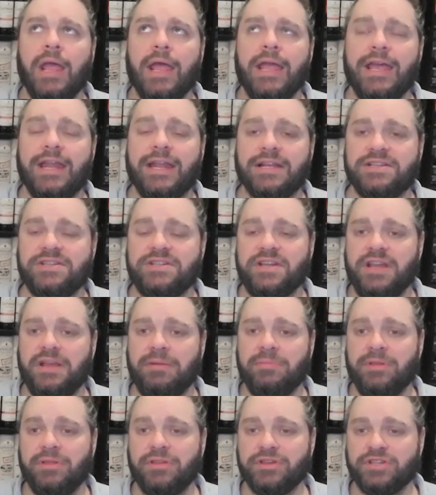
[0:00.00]
It has
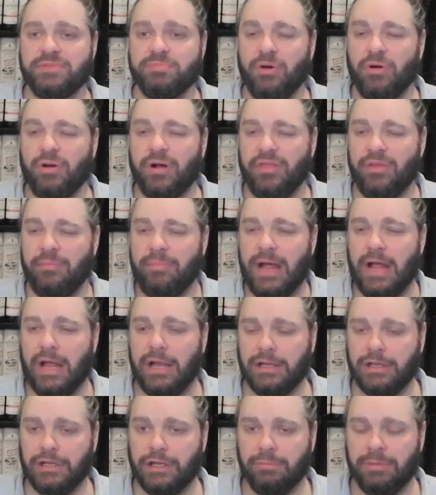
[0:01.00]
tamed the smoke on the
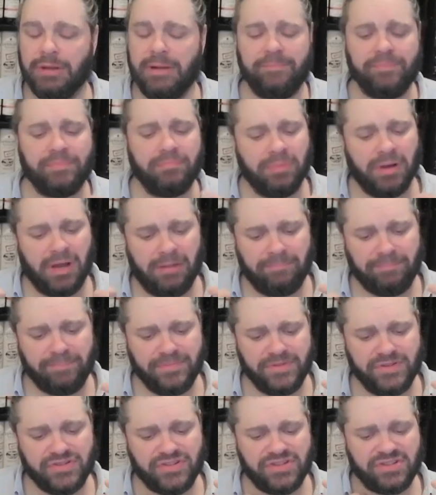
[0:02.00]
palate a little bit, but
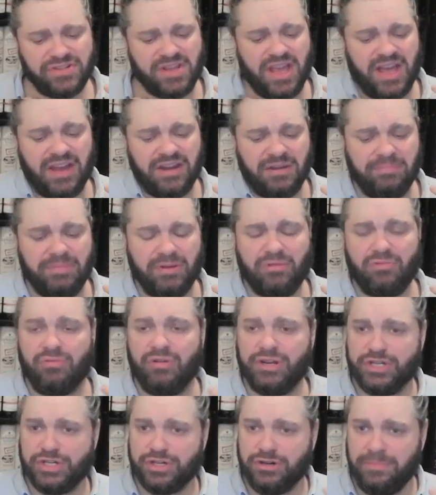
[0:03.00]
this has gotten a bit
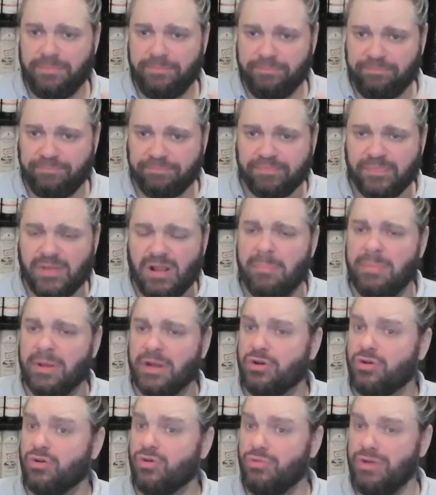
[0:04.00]
richer, a
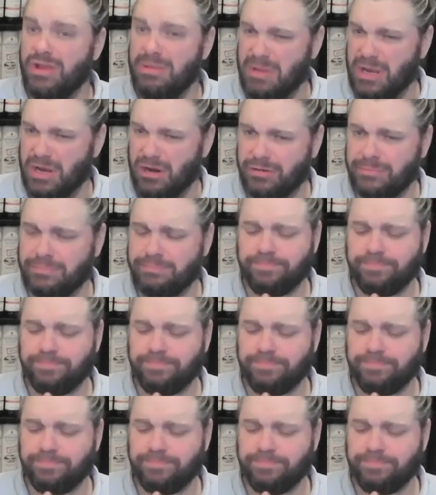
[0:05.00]
bit creamier.